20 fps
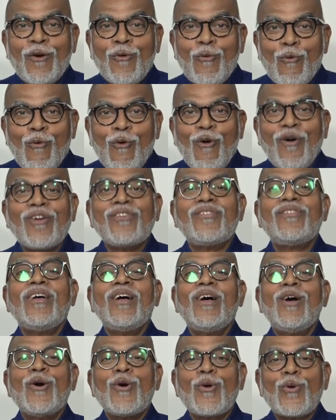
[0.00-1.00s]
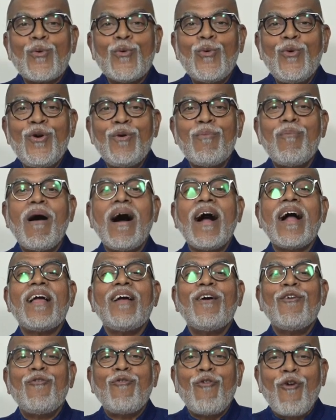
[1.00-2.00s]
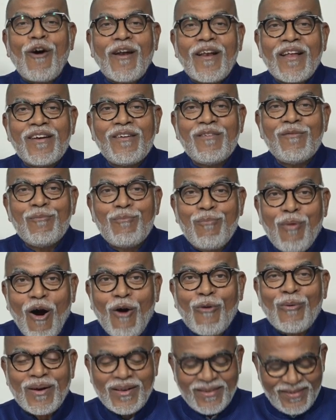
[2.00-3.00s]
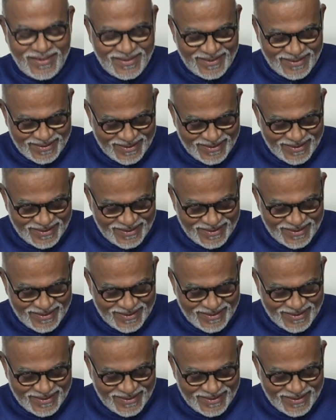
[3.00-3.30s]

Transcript: was ruled by foreign powers.